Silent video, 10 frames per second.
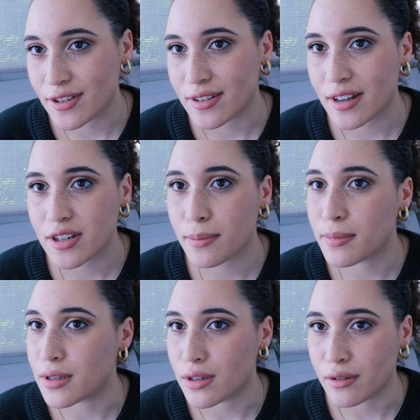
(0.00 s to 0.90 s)
just such a
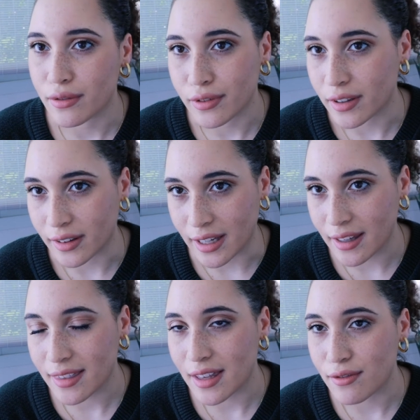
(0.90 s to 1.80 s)
beautiful
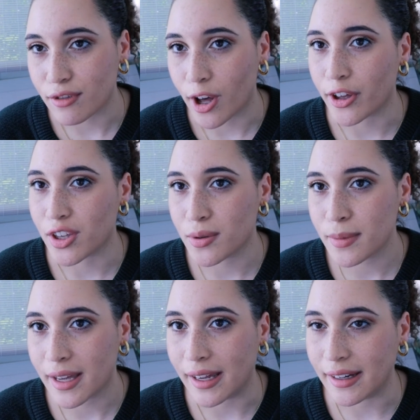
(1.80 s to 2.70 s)
length and volume
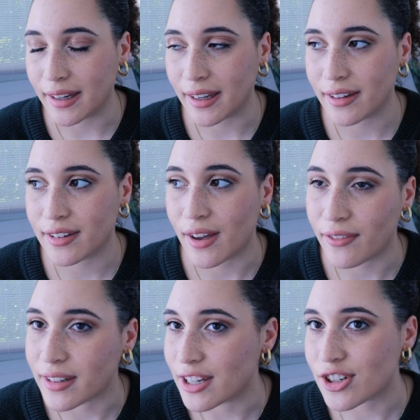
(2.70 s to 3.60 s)
and
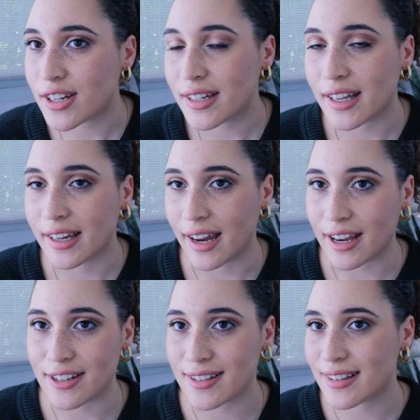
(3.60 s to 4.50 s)
definition, and
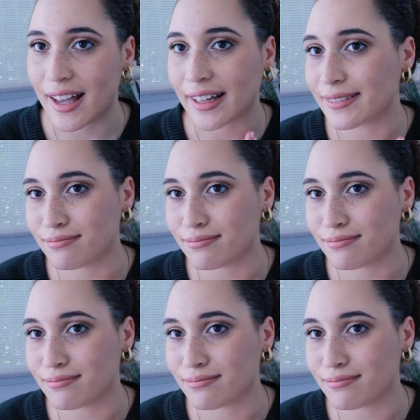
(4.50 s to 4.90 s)
I just, I,